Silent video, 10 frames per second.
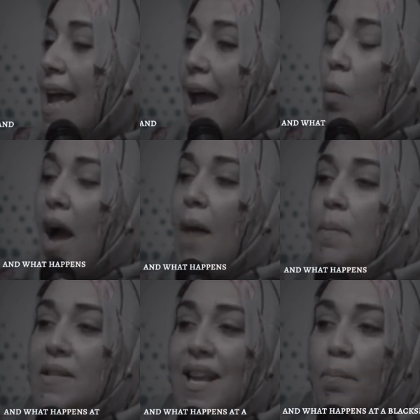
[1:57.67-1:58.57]
And what
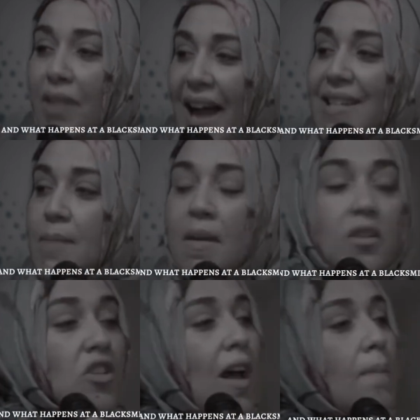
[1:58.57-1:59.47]
happens at a blacksmith
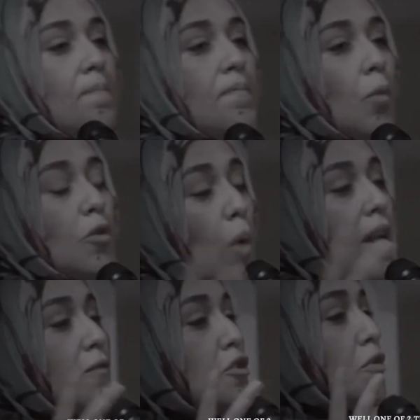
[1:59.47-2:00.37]
shop? Well,
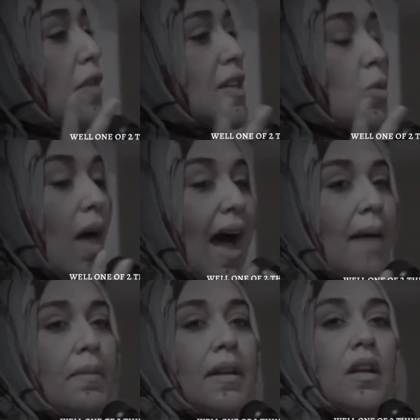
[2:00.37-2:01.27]
one of two things will
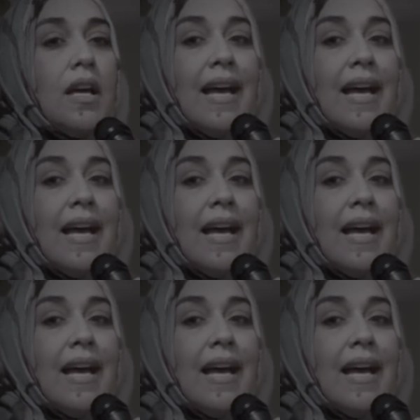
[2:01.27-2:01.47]
happen.